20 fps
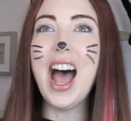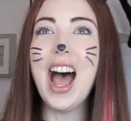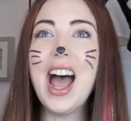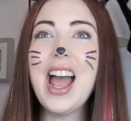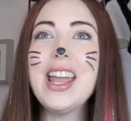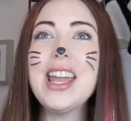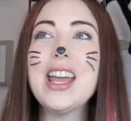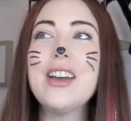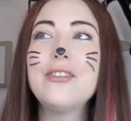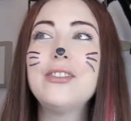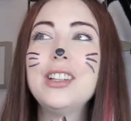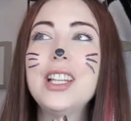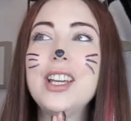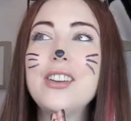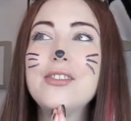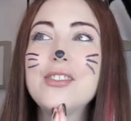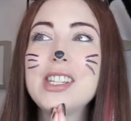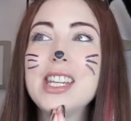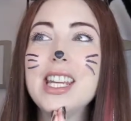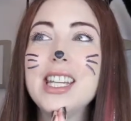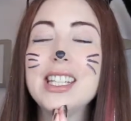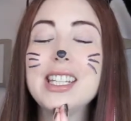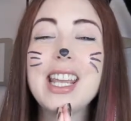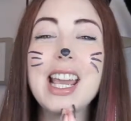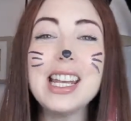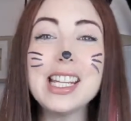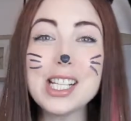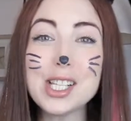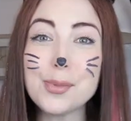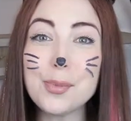I have lived in
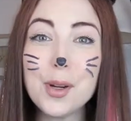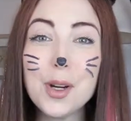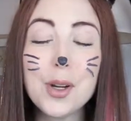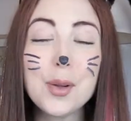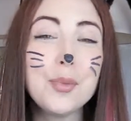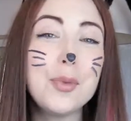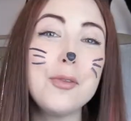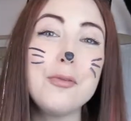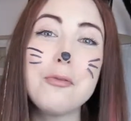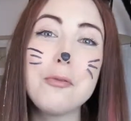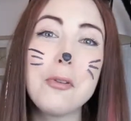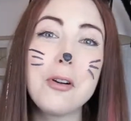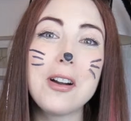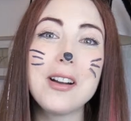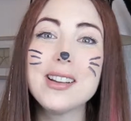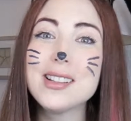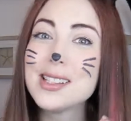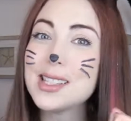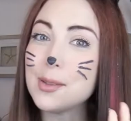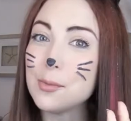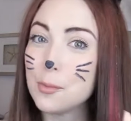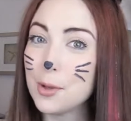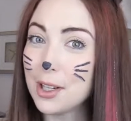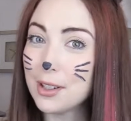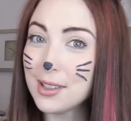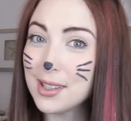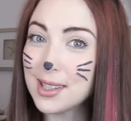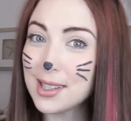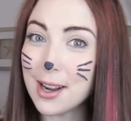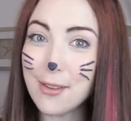Gettysburg before and some
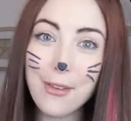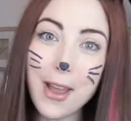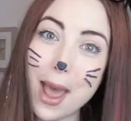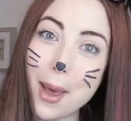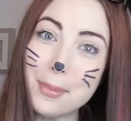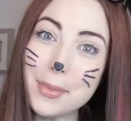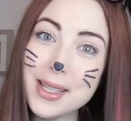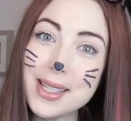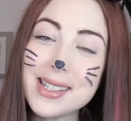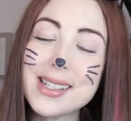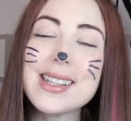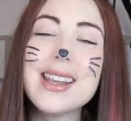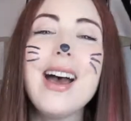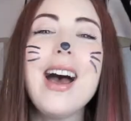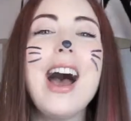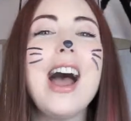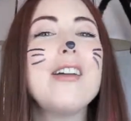weird stuff happened.